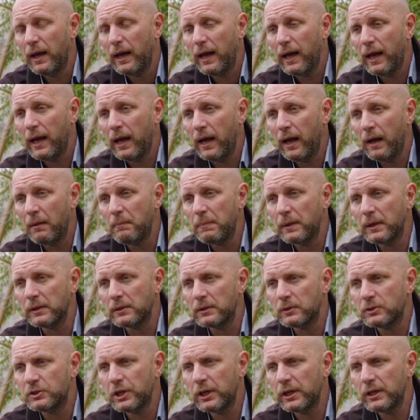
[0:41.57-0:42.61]

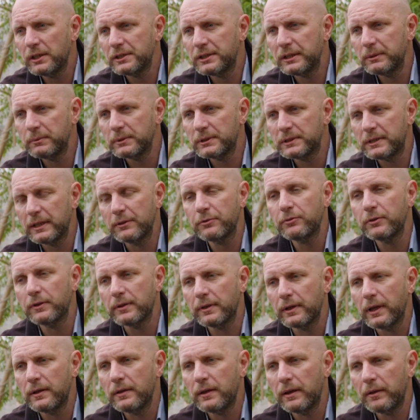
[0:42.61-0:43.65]
But Jersey was
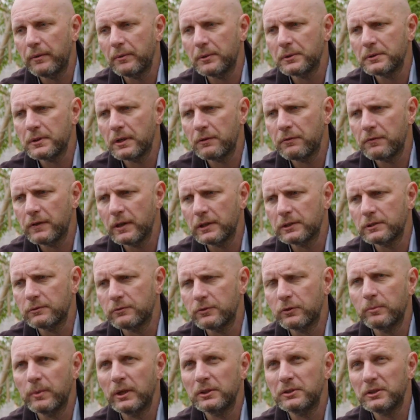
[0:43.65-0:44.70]
different in that it was first and
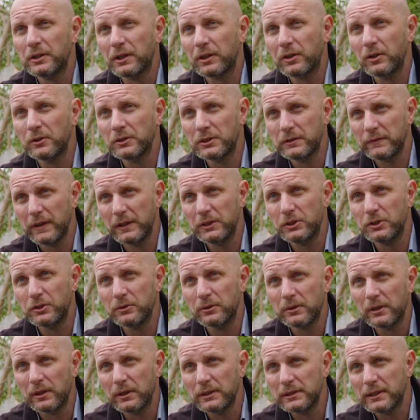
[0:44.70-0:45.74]
foremost a conservation
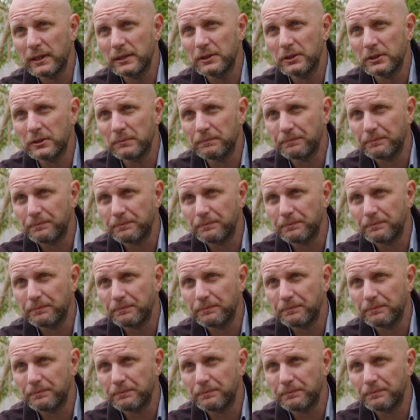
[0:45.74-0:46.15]
organisation,